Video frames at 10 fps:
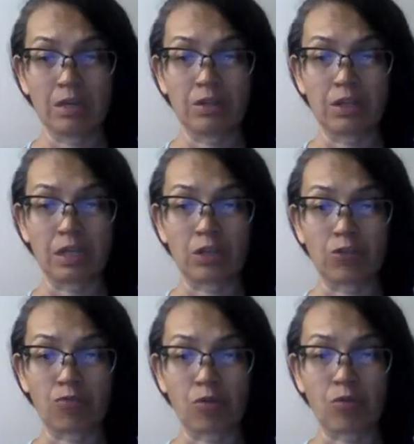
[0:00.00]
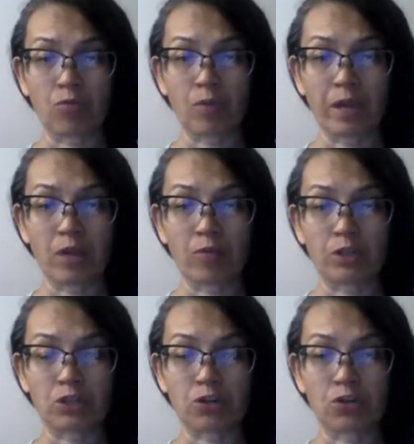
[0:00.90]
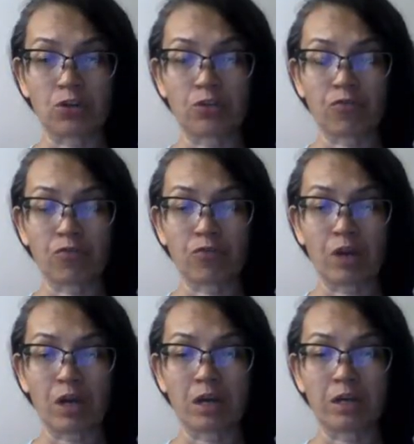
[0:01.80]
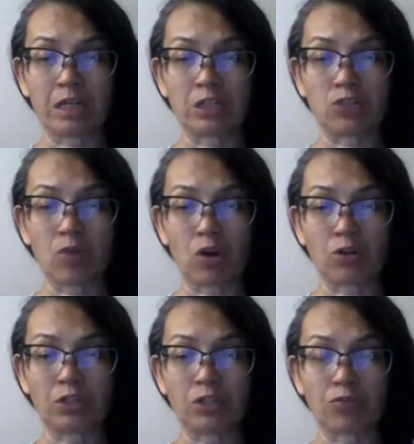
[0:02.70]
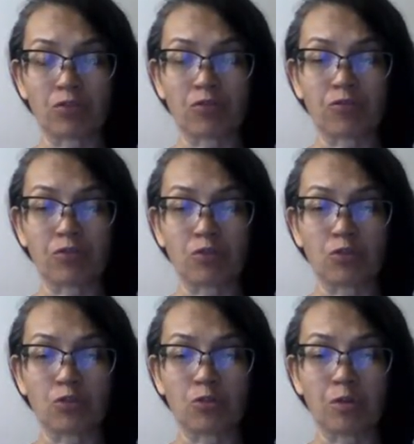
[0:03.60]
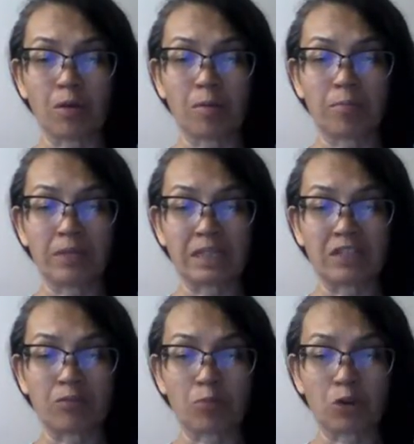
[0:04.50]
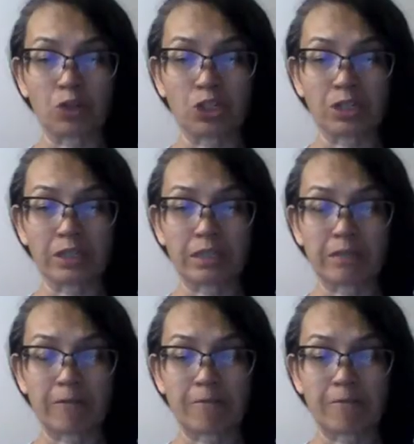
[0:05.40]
They can throw it away or return uh, it to Aldi's for full place of purchase.